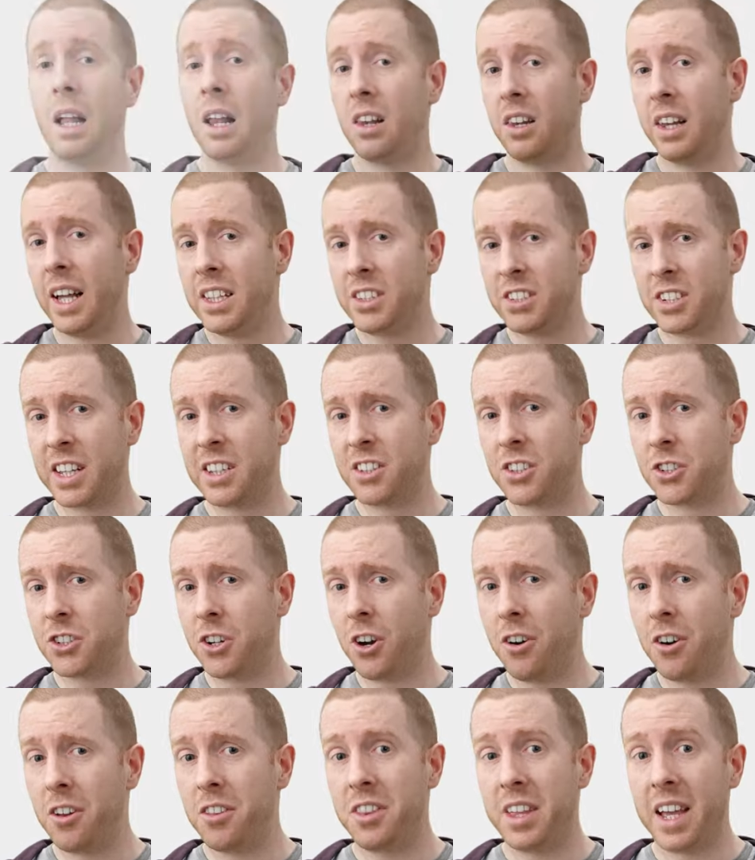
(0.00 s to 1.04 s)
Let's get
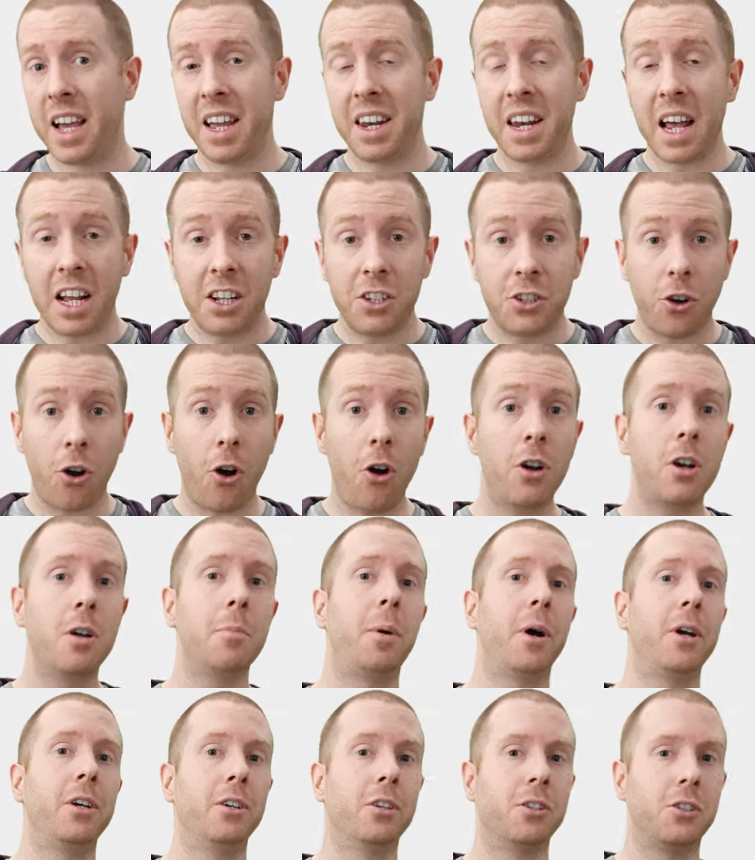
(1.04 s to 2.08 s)
started then and talk
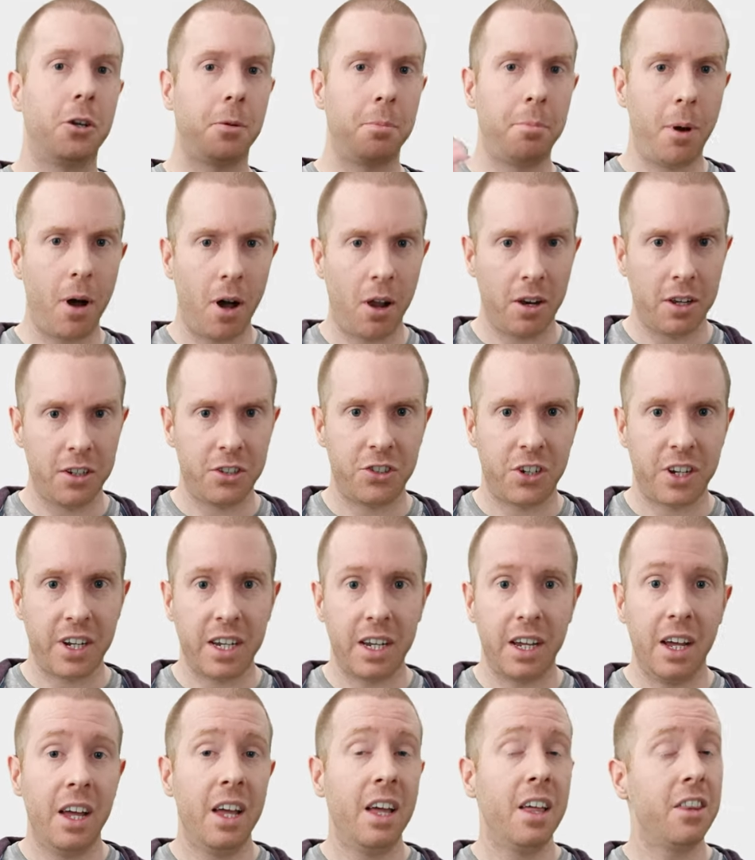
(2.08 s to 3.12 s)
about your topology.
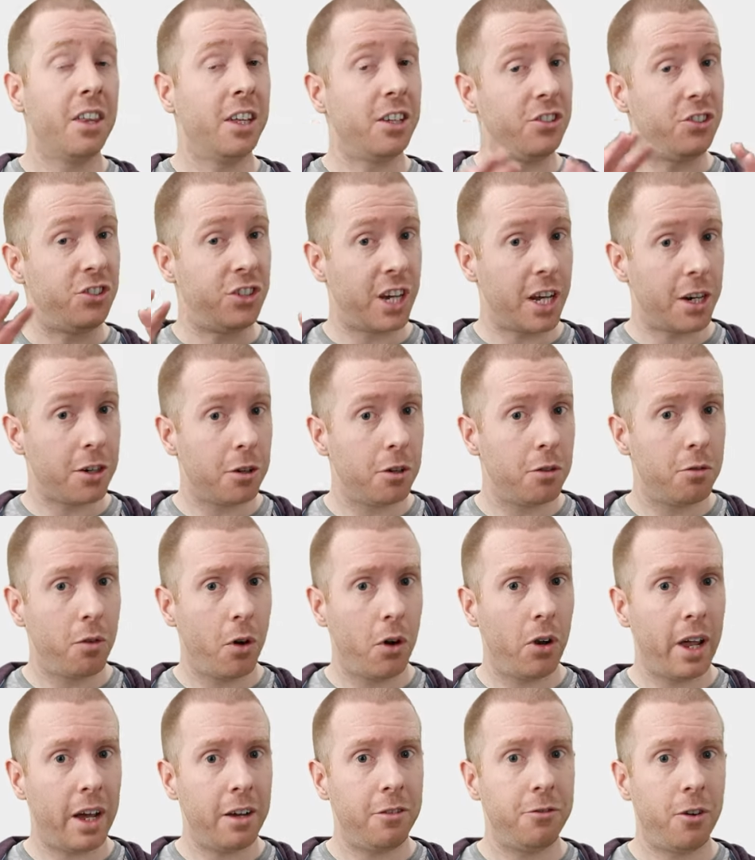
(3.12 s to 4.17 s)
The general
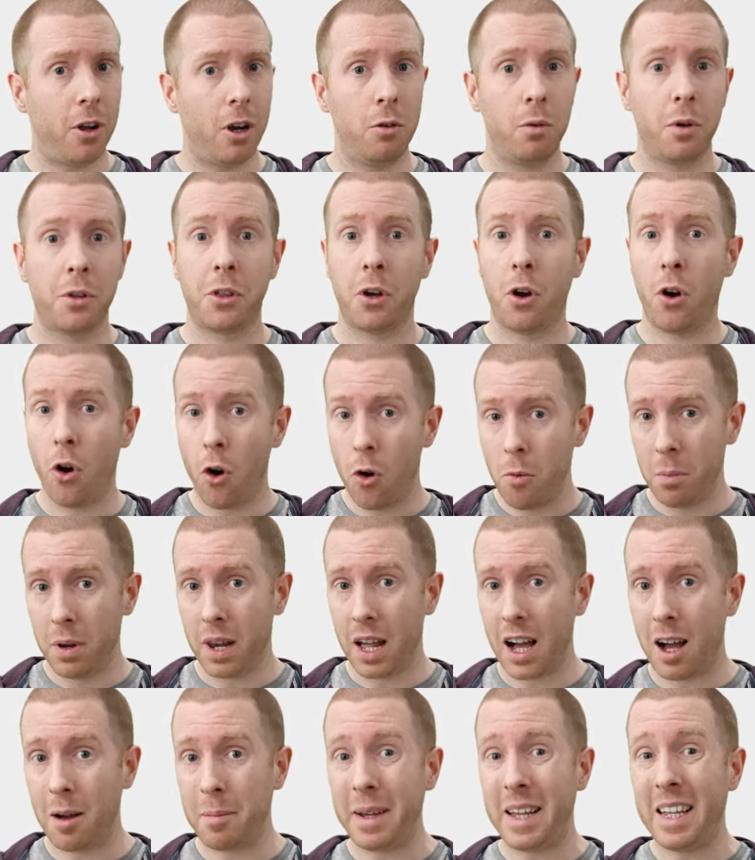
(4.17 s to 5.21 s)
rule I follow with a home
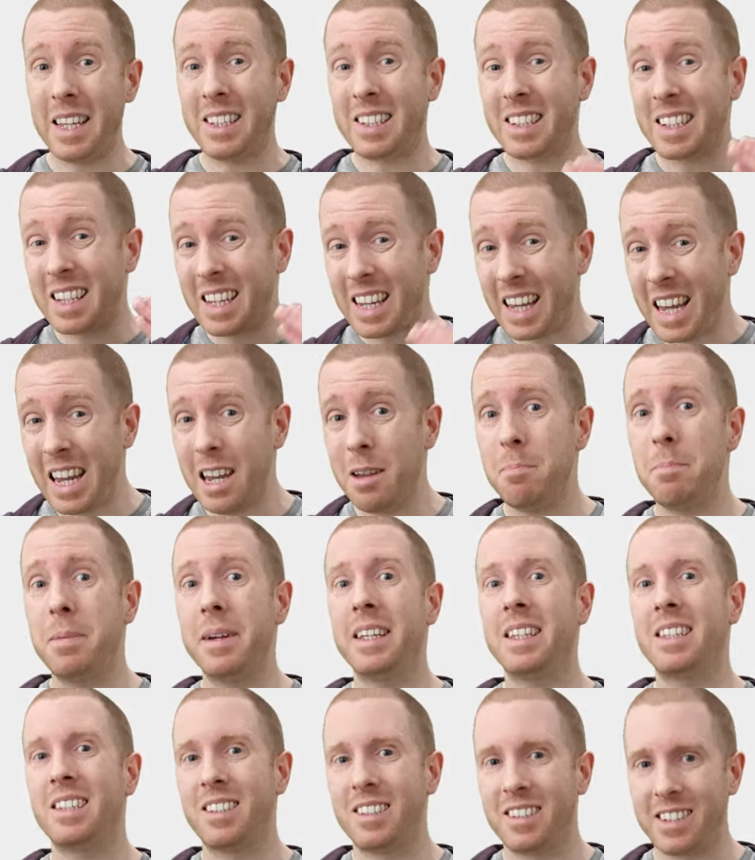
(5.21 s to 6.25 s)
lab is keep
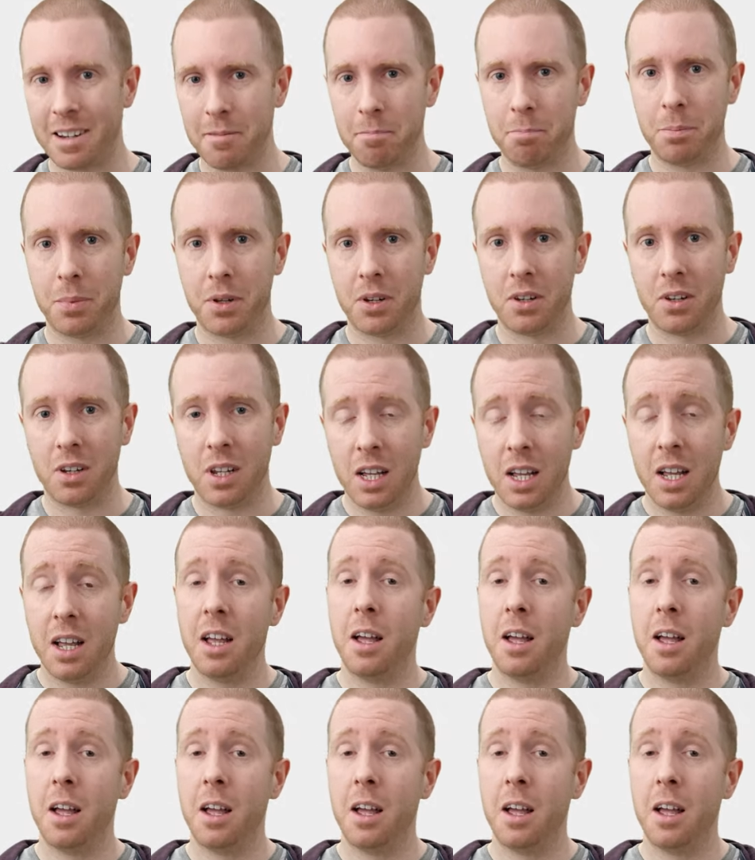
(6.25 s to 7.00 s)
it simple.